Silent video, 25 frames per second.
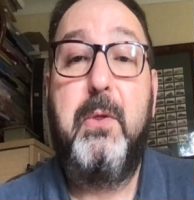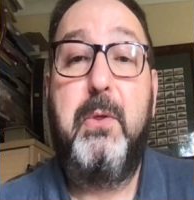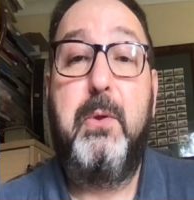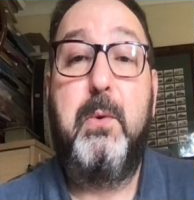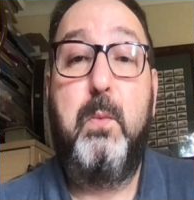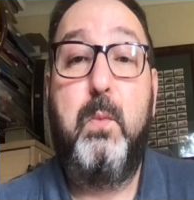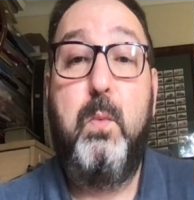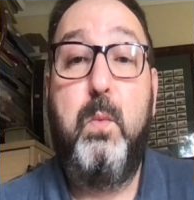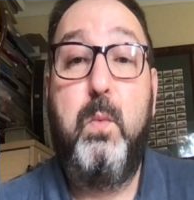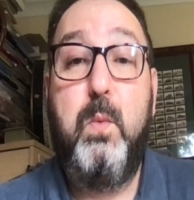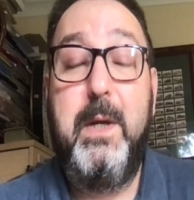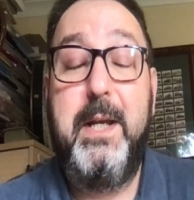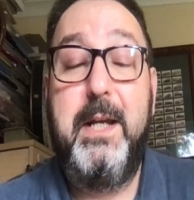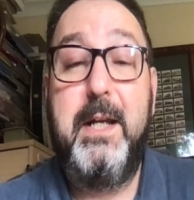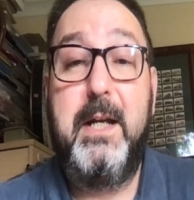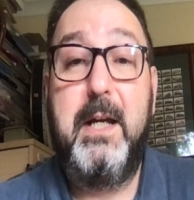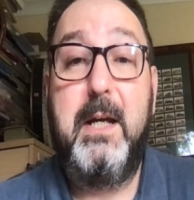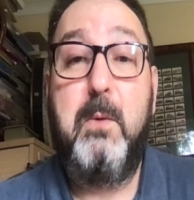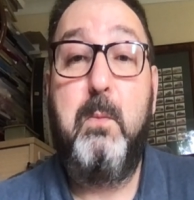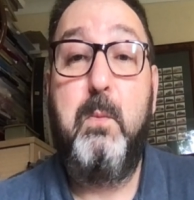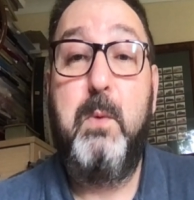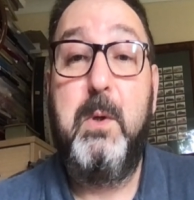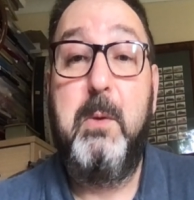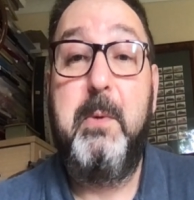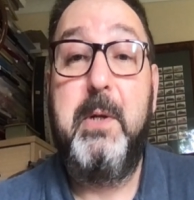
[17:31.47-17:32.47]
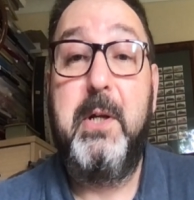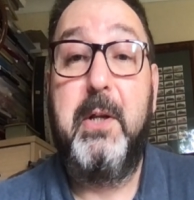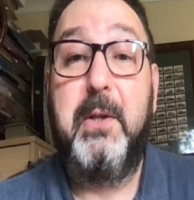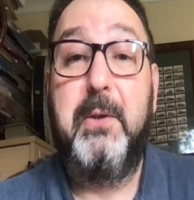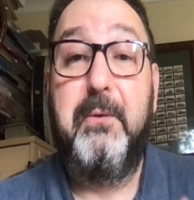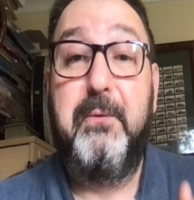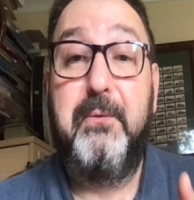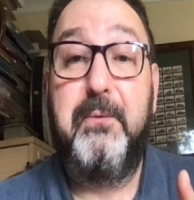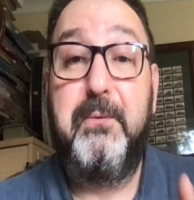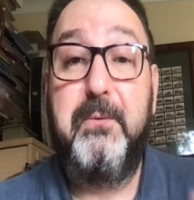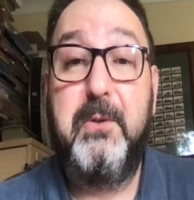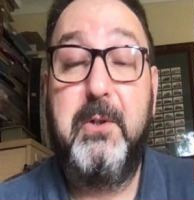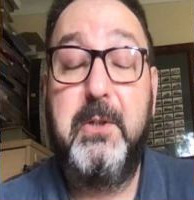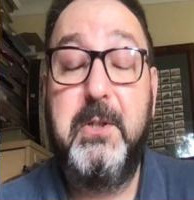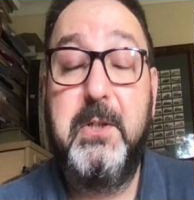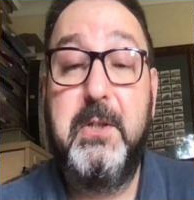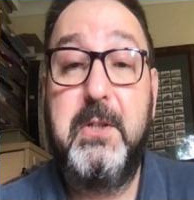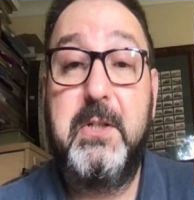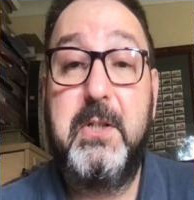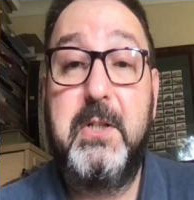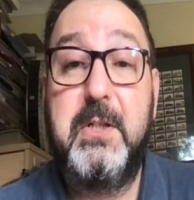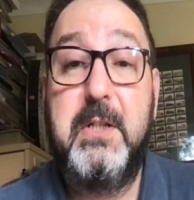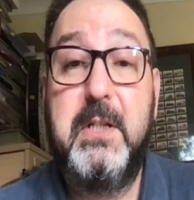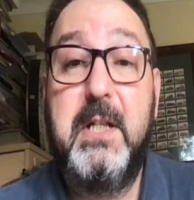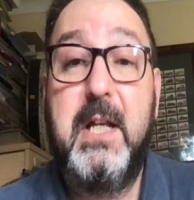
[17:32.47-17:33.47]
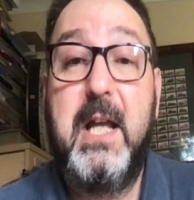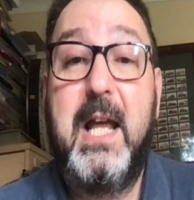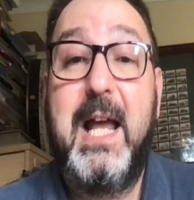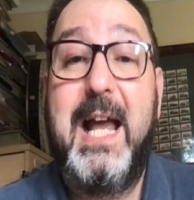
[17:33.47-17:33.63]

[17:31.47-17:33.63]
The winner will be on the front,